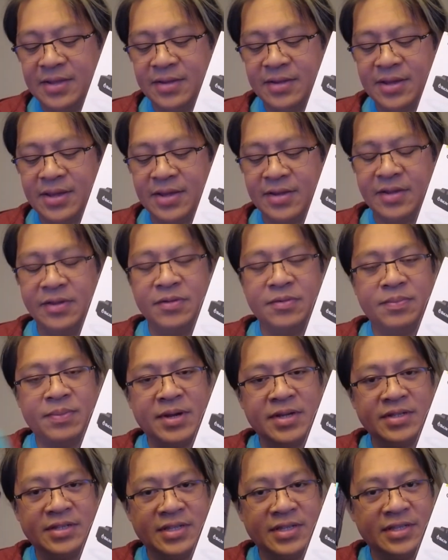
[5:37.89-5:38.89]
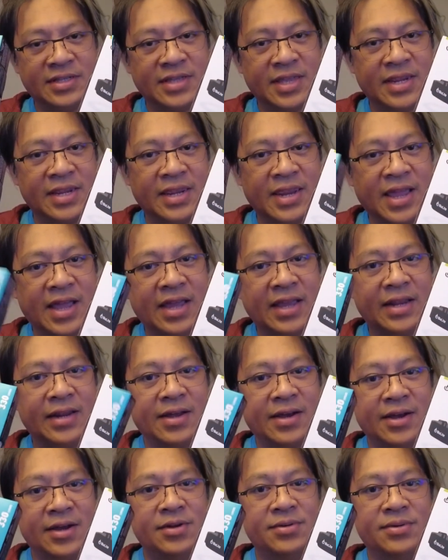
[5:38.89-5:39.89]
in comparison, this is a
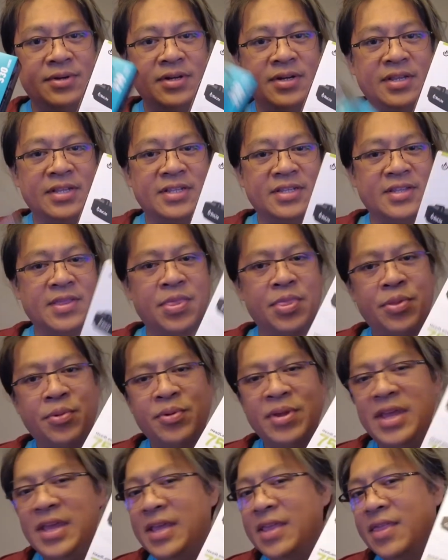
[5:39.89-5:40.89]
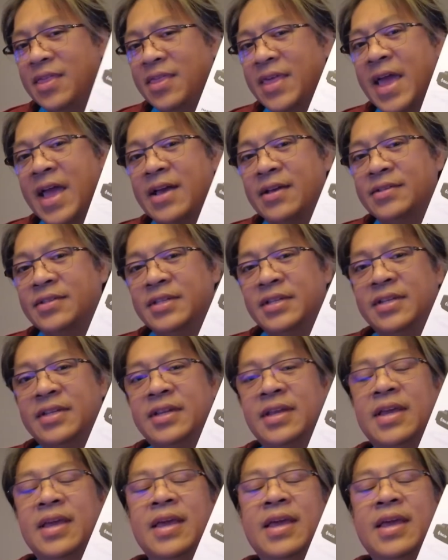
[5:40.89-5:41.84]
900, this is a 3000